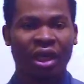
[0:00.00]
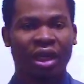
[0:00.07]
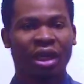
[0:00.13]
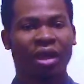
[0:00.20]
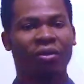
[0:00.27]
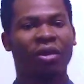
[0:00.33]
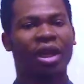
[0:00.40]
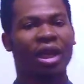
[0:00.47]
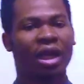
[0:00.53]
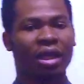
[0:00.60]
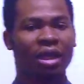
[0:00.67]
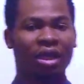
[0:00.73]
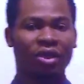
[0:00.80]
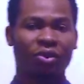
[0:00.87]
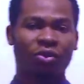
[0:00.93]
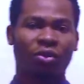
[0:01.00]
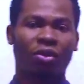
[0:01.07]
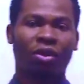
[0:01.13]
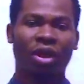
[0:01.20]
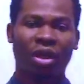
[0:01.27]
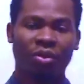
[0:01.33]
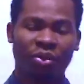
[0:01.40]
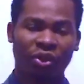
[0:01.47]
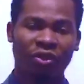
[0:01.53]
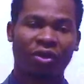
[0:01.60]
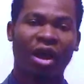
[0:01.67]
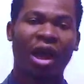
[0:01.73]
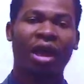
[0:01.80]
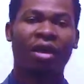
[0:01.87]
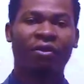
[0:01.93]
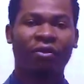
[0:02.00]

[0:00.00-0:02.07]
in a way that it will improve our